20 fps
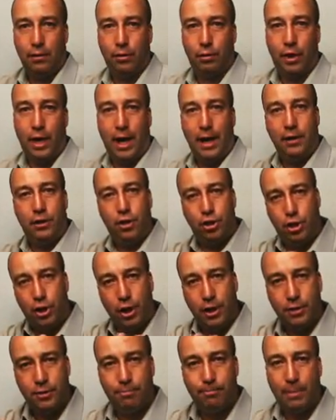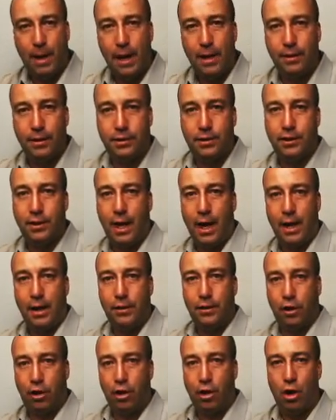Okay? Just by the side
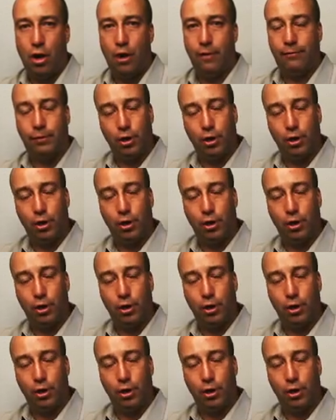of the car.